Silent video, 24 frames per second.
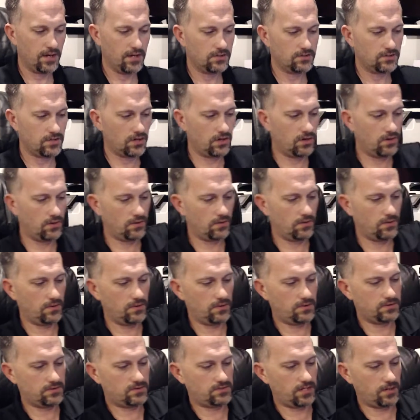So
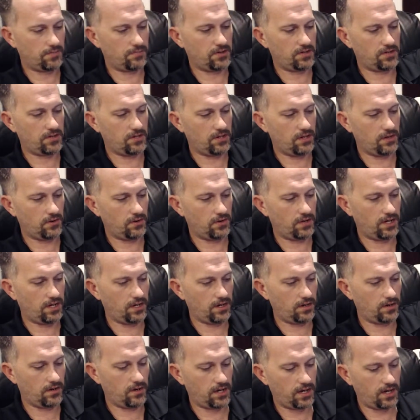something to note
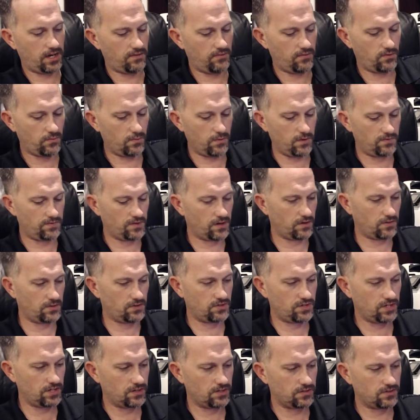here, I haven't removed all the
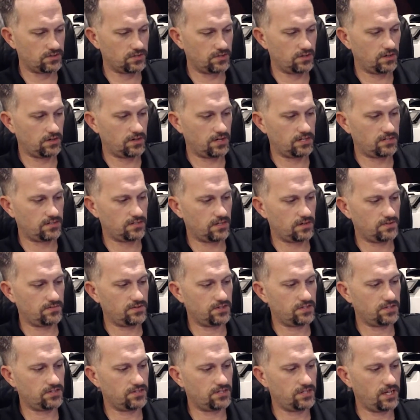stickers and all that stuff
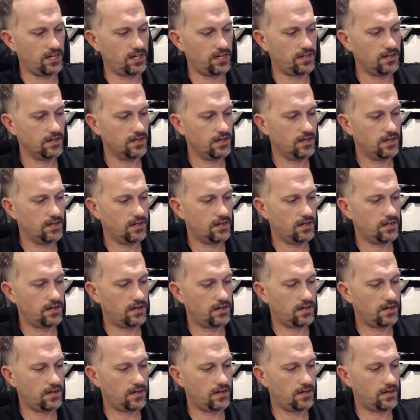just yet,
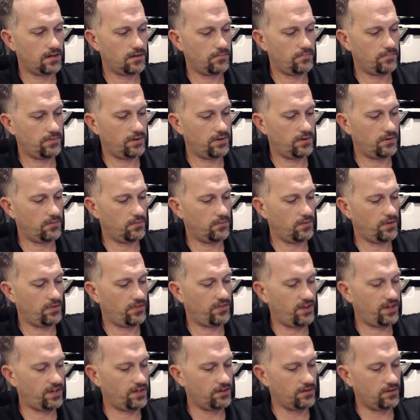but one
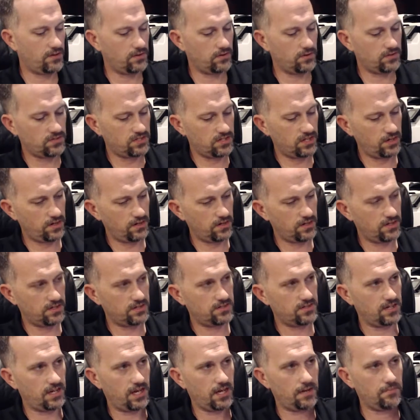thing to notice here
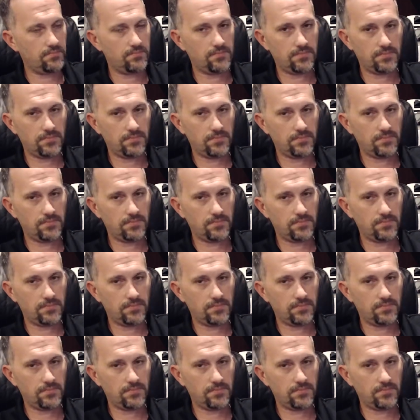is that